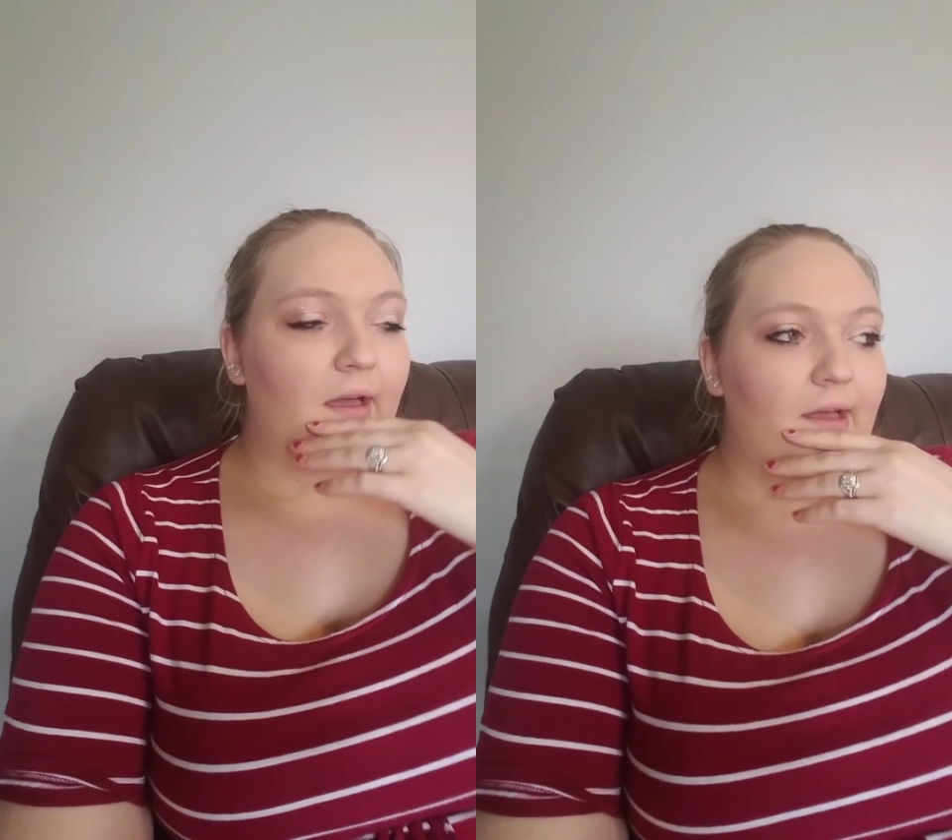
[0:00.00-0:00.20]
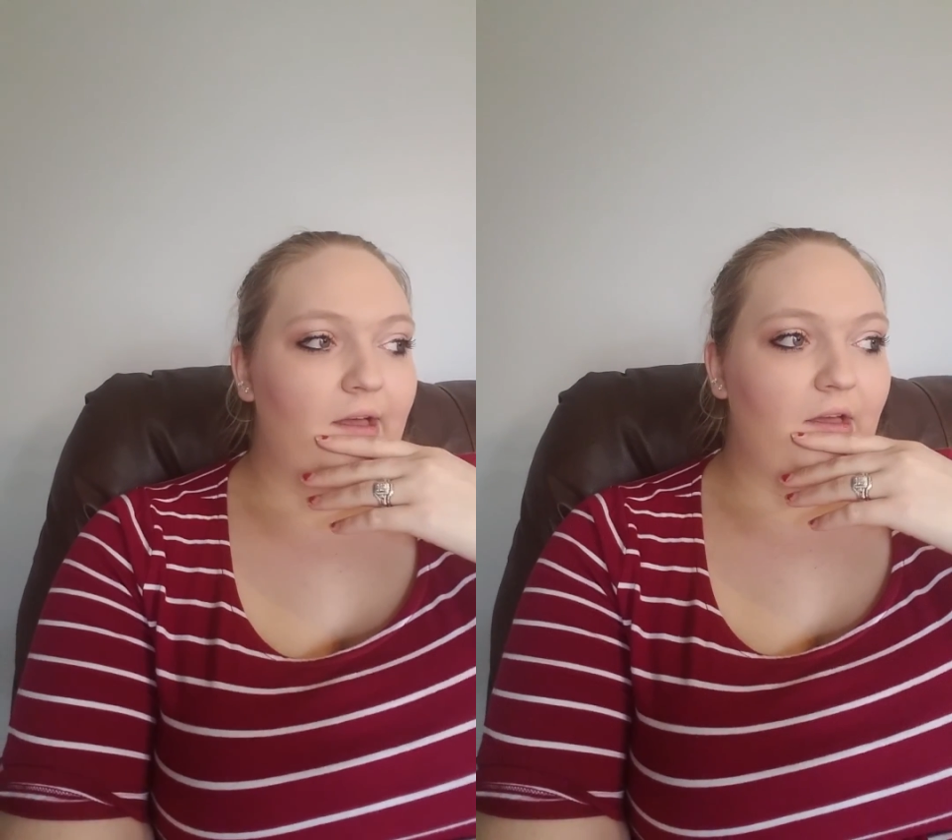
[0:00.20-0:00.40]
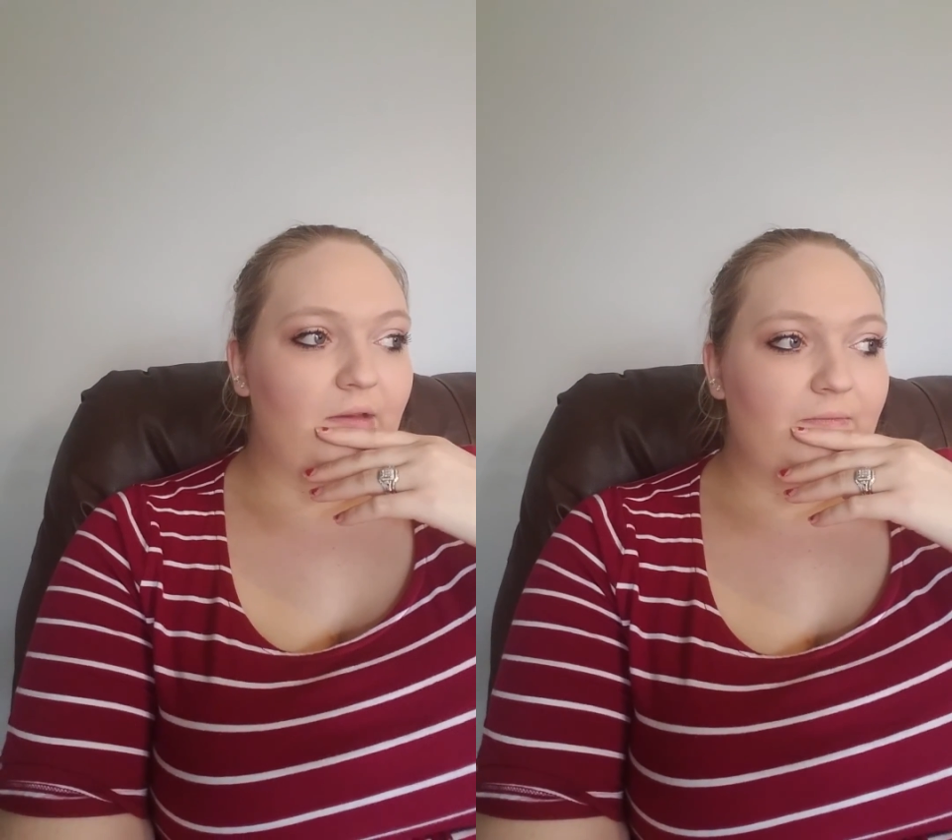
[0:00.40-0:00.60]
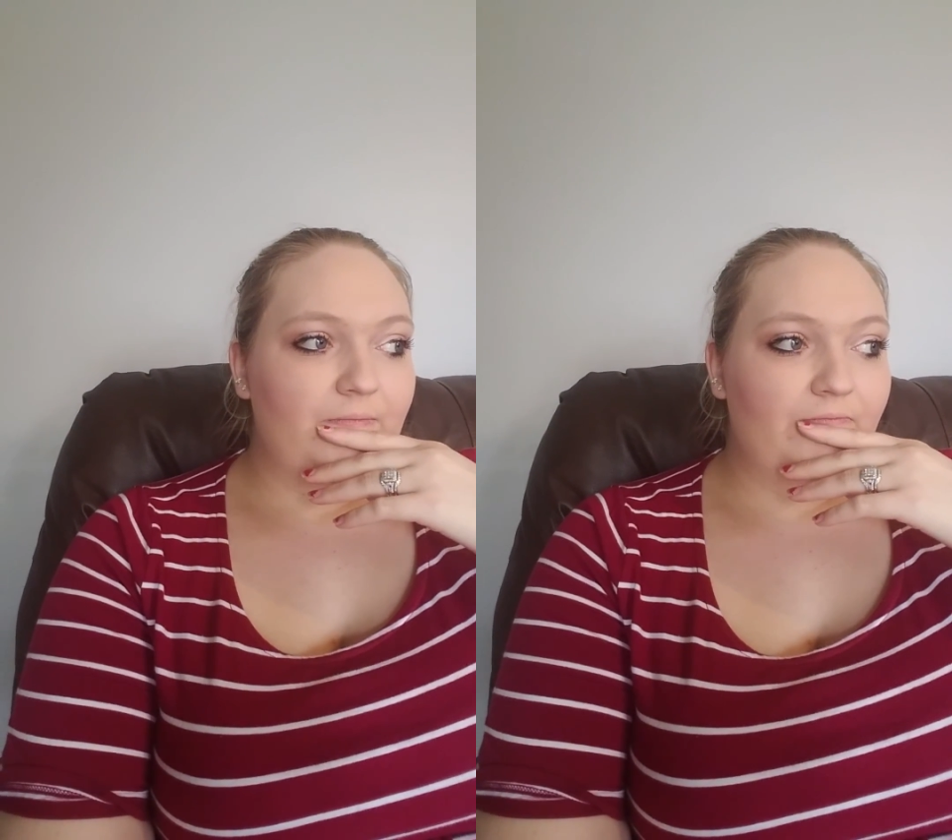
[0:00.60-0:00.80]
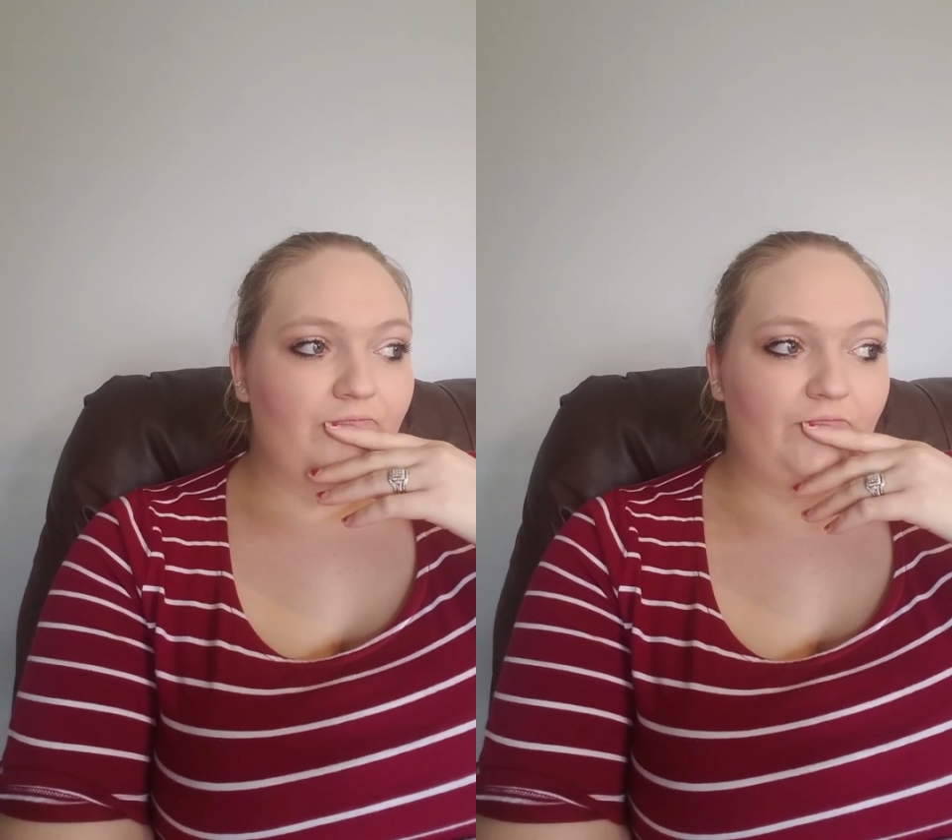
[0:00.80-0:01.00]

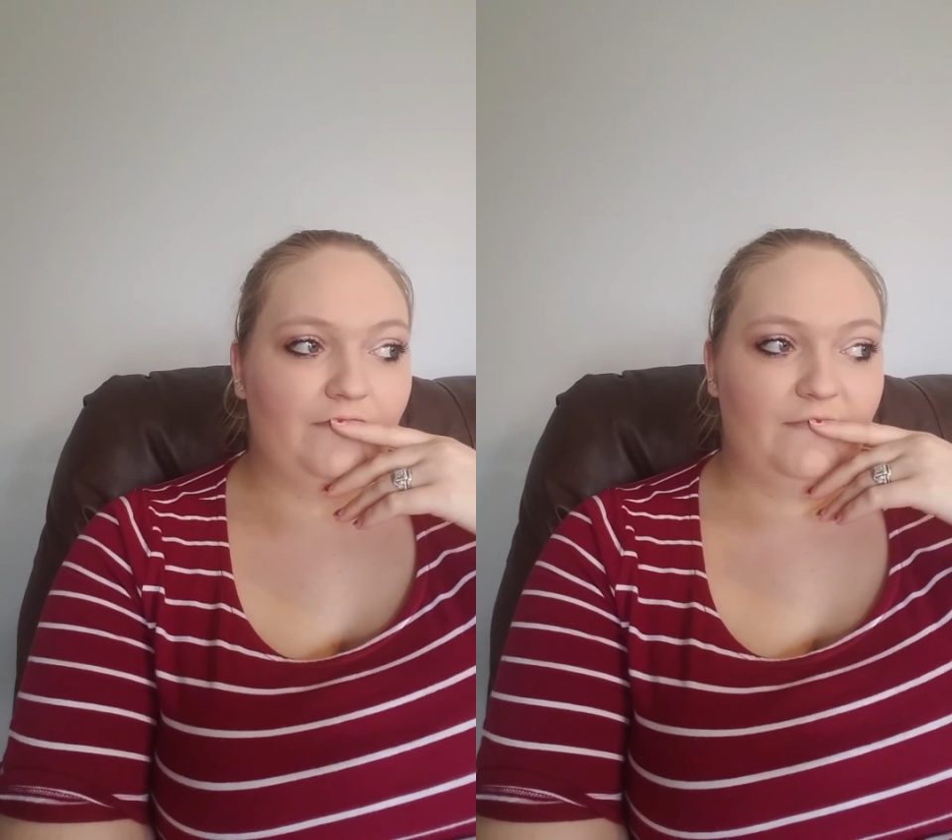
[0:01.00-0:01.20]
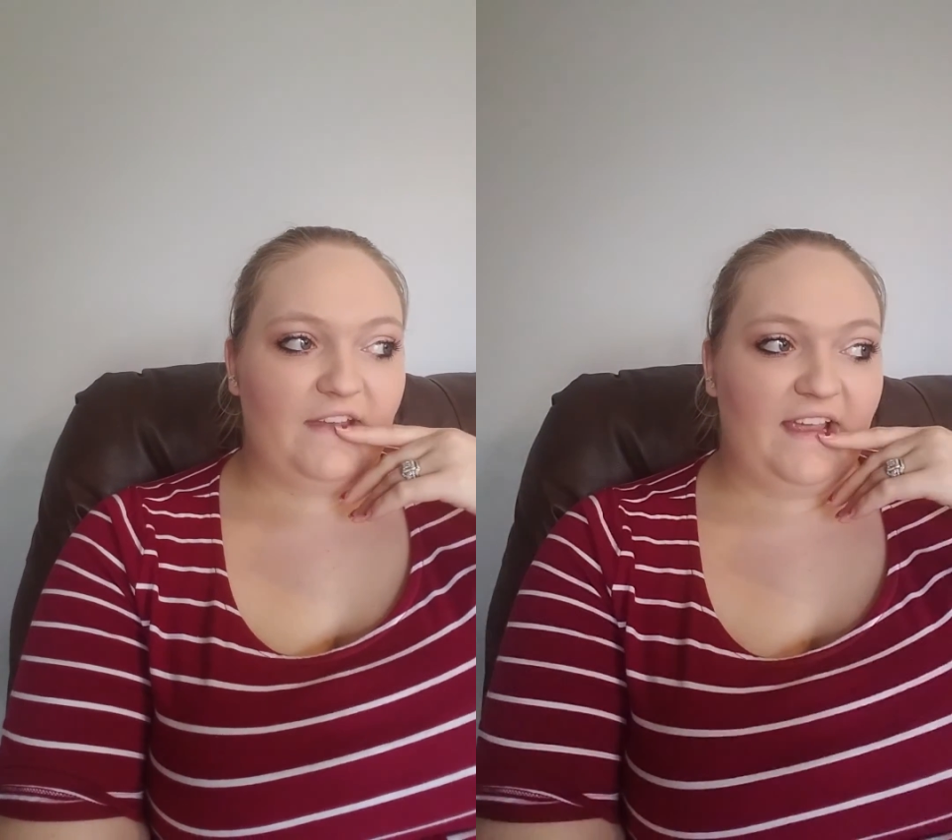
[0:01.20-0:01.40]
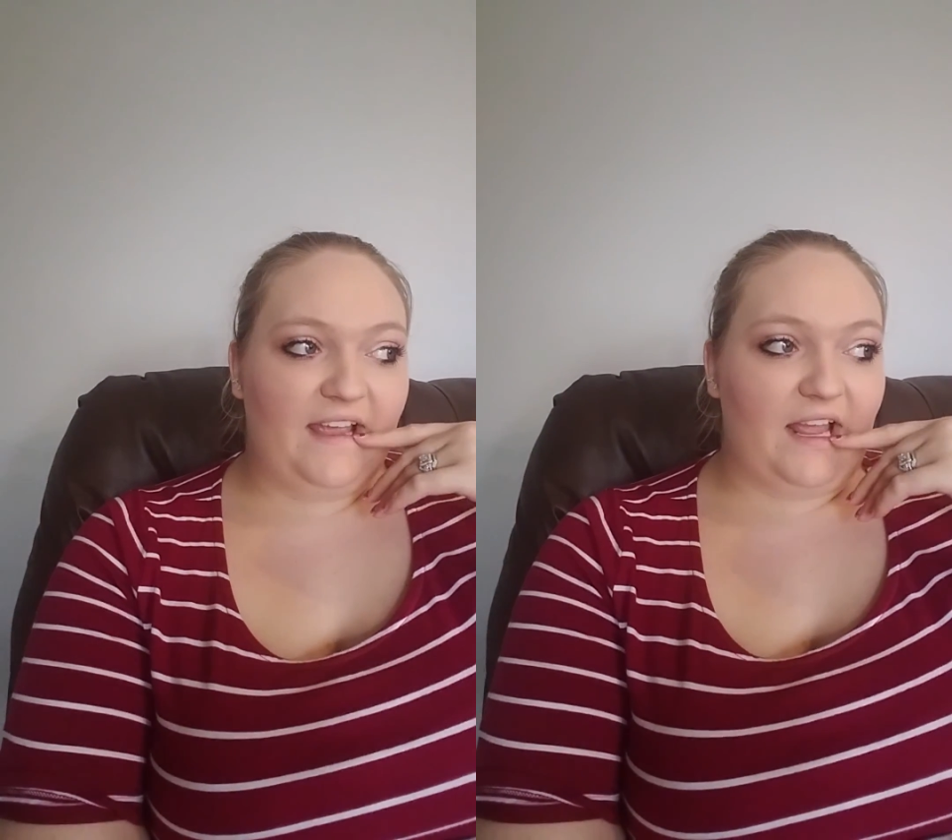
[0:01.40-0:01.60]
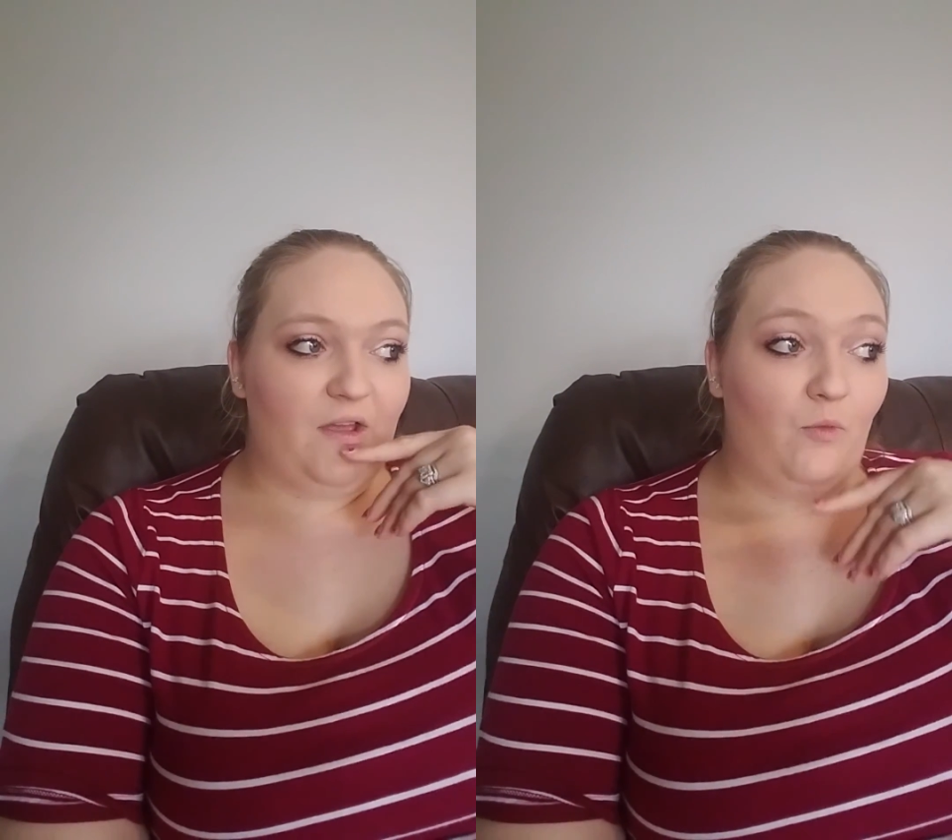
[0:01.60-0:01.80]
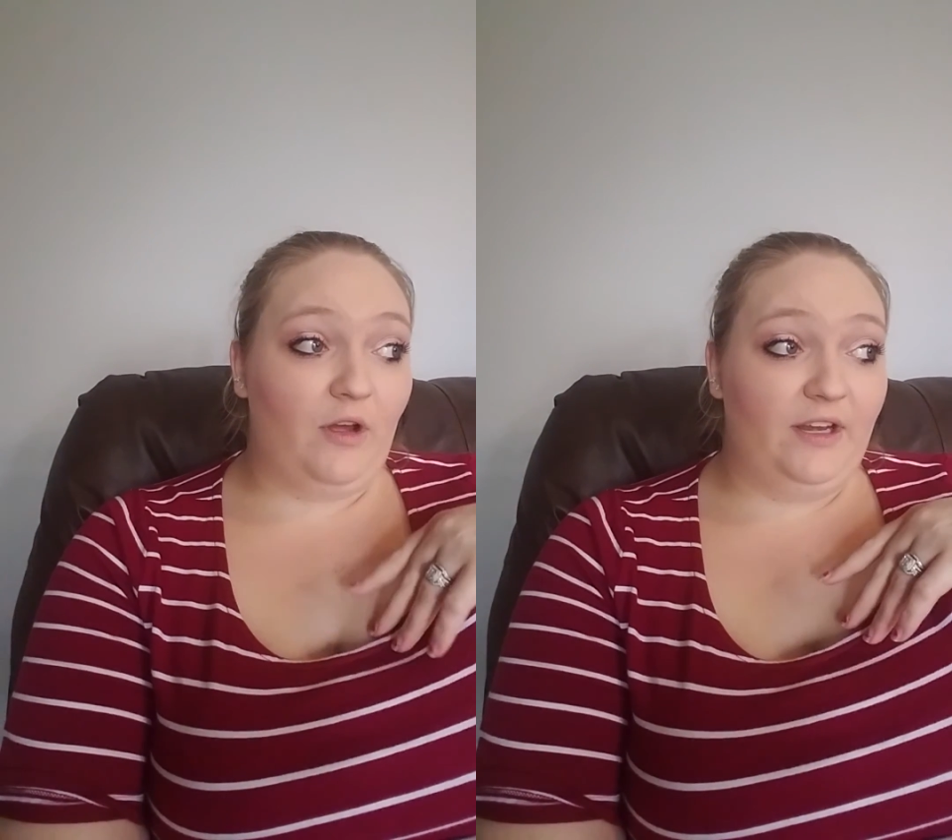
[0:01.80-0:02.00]

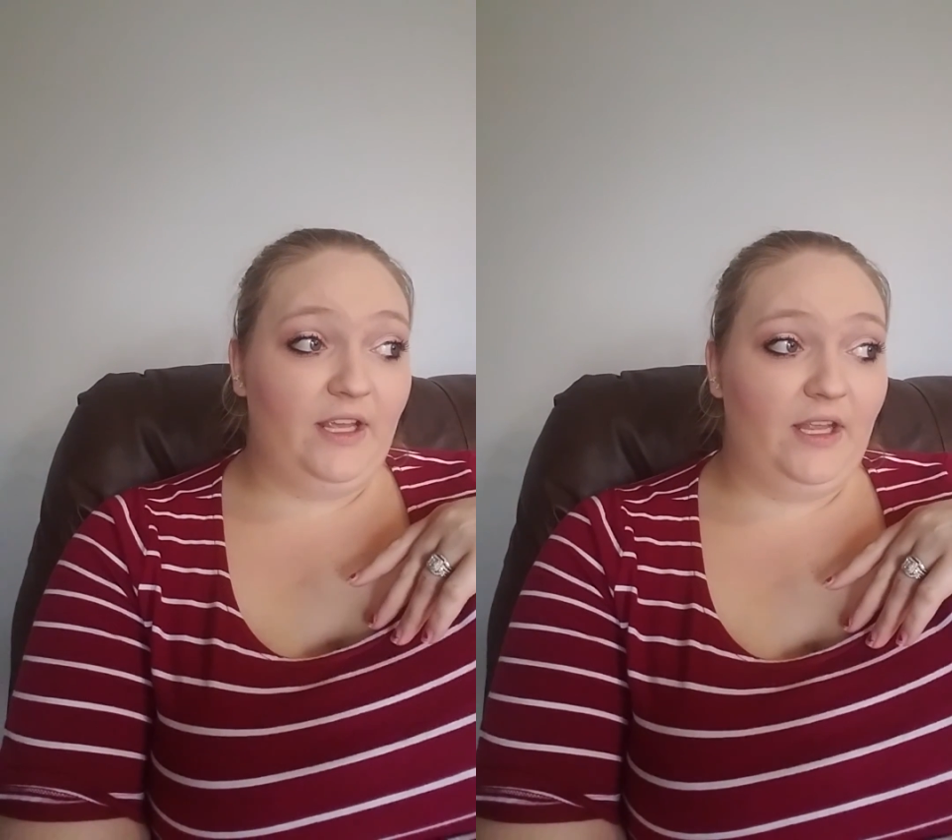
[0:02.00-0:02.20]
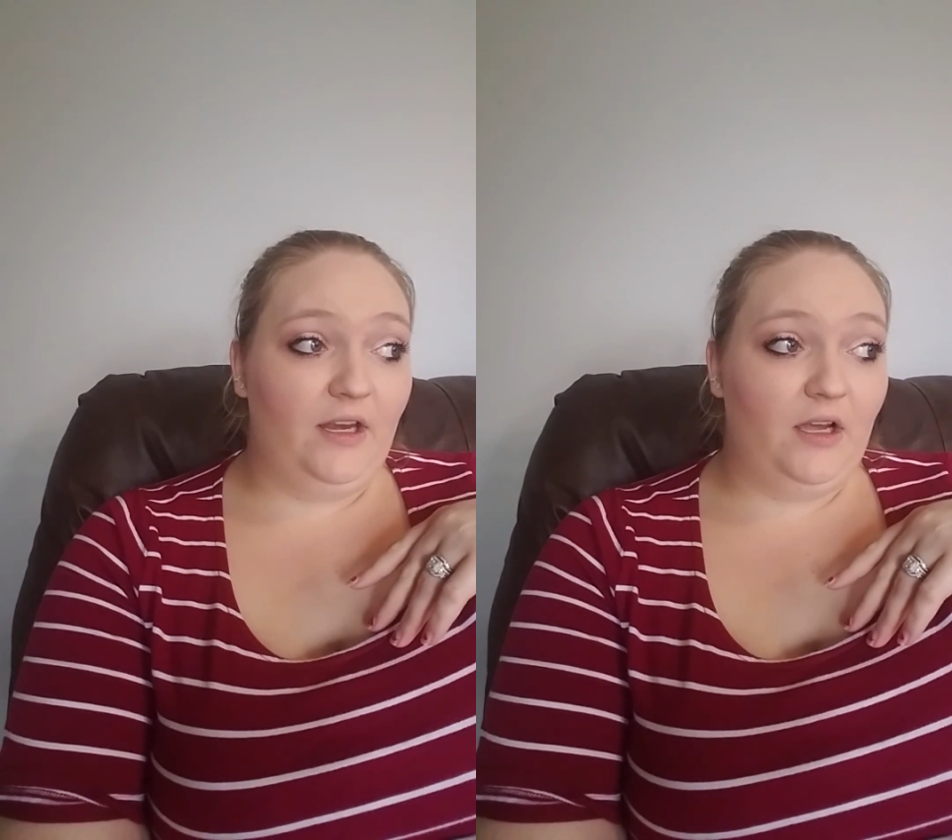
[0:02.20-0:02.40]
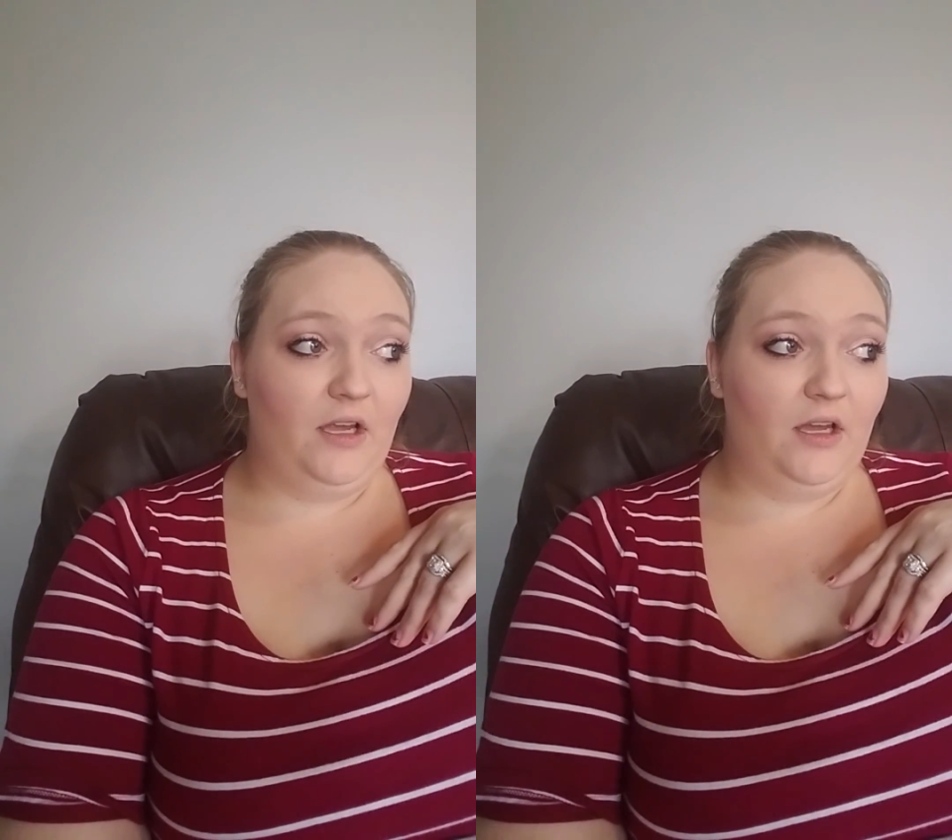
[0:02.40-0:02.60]
I wanted